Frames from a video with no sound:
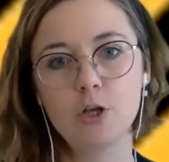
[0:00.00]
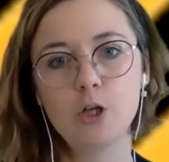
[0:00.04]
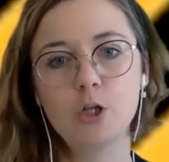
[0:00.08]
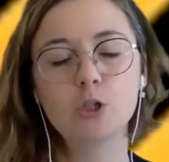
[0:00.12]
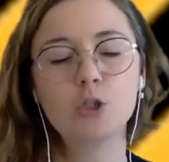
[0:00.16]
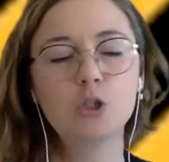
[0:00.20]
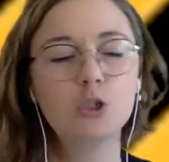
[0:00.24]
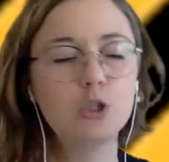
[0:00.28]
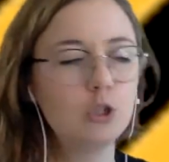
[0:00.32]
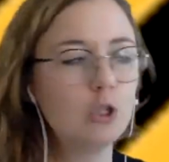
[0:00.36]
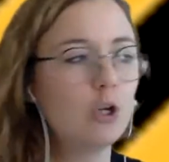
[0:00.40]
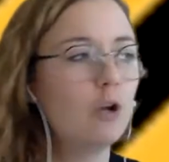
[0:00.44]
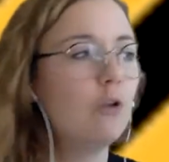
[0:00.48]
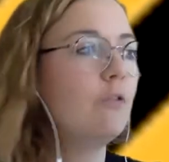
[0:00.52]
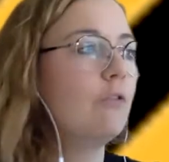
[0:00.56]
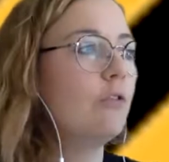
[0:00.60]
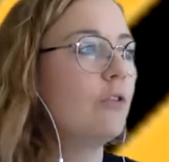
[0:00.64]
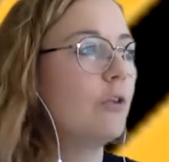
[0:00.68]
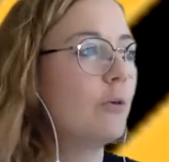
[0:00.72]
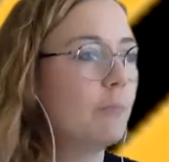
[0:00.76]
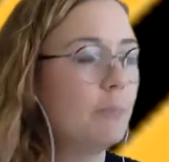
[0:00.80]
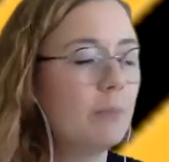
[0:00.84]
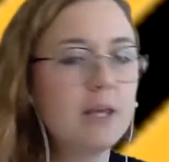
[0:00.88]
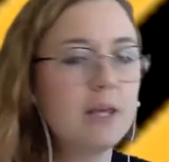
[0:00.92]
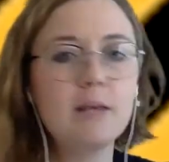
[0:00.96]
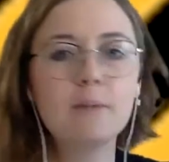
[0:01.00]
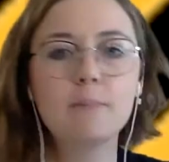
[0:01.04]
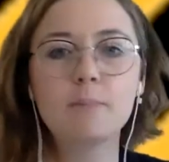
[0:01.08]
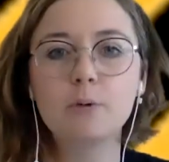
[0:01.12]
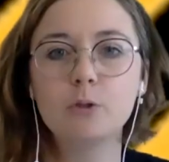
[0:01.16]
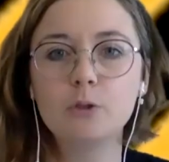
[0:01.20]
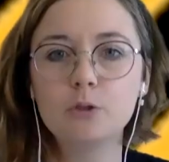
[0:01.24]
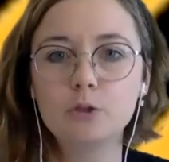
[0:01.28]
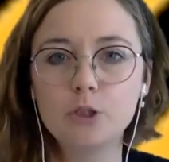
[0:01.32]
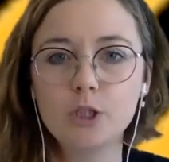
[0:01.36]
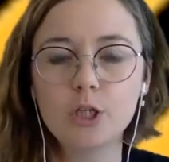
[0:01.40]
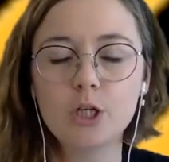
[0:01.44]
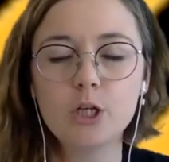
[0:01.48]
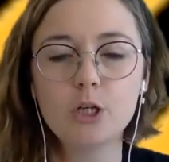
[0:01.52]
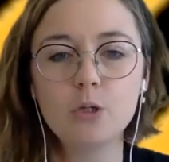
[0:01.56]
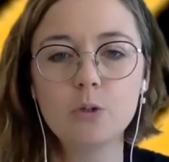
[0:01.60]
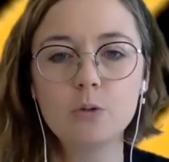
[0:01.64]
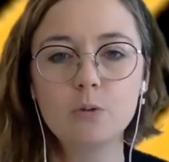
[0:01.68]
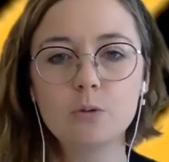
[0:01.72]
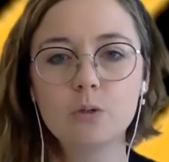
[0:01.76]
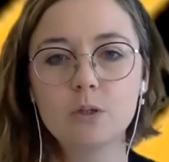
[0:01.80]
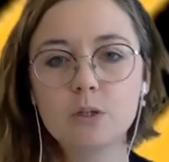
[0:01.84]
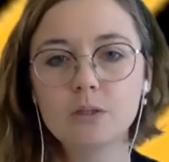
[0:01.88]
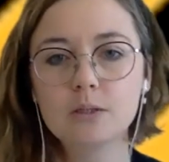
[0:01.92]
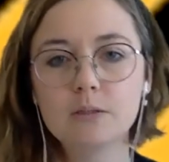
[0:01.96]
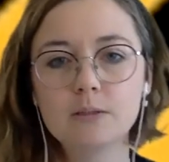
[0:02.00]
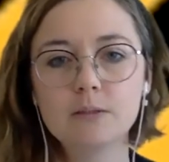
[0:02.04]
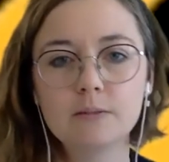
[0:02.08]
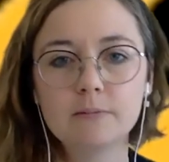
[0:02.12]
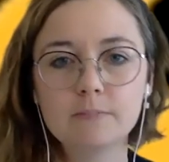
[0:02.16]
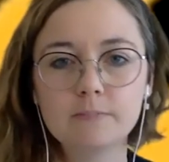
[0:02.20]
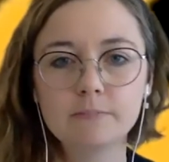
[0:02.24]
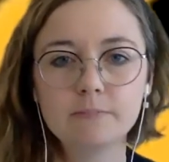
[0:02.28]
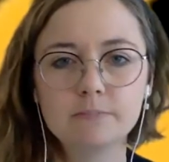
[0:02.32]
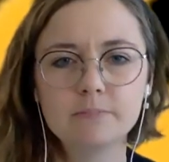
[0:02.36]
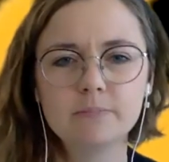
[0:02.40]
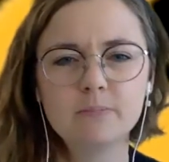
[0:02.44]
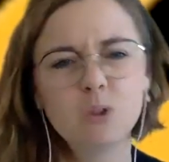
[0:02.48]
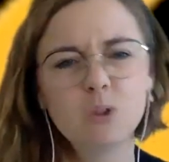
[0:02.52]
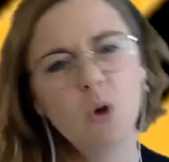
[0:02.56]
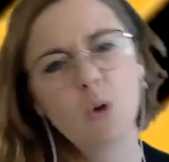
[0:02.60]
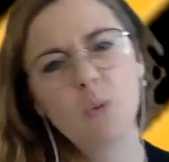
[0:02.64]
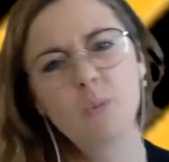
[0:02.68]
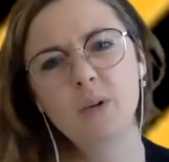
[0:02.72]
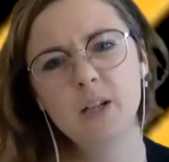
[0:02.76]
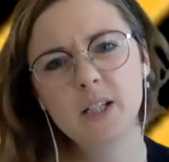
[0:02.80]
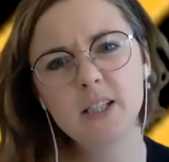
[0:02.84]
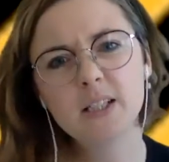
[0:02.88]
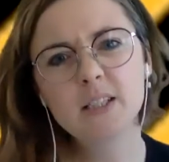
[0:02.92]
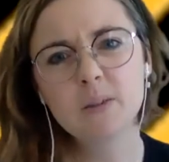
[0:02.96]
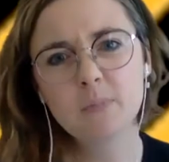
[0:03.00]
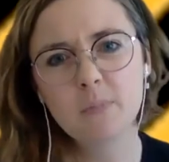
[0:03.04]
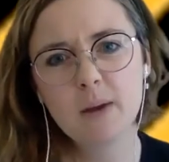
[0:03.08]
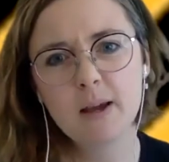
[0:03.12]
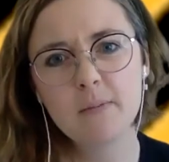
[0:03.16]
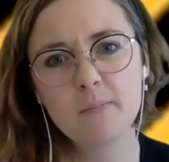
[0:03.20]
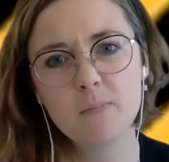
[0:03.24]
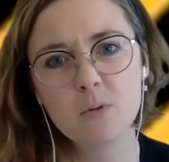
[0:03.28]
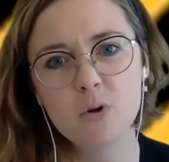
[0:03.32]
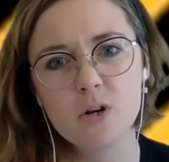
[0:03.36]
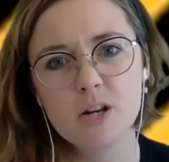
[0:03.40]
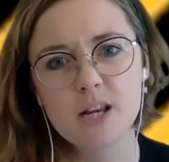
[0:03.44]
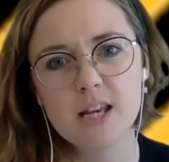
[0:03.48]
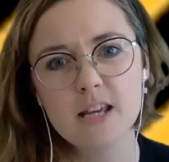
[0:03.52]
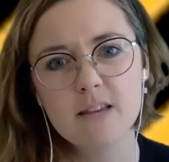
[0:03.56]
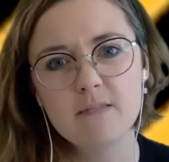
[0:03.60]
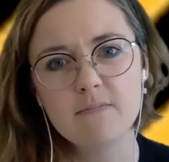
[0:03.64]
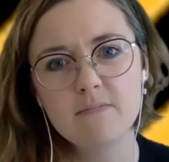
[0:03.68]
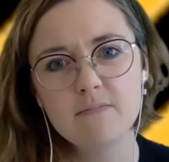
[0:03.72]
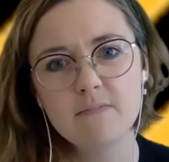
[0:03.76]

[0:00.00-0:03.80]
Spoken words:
Stuff that people do normally to make money.